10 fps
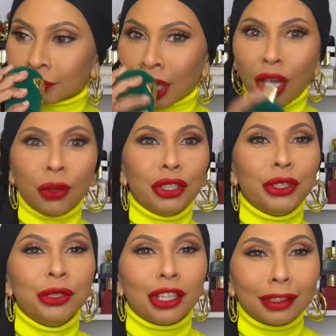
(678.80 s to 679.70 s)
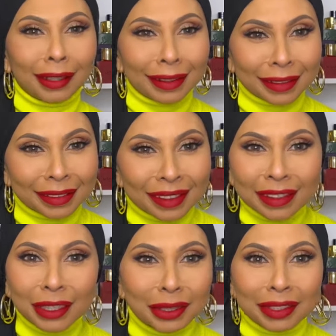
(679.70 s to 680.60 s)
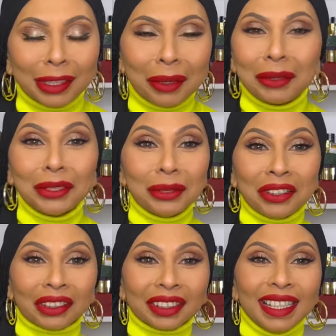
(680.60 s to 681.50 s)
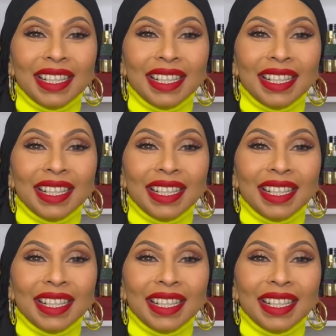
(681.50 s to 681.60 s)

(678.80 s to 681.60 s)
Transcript: How could you not like this? Seriously, how could you not?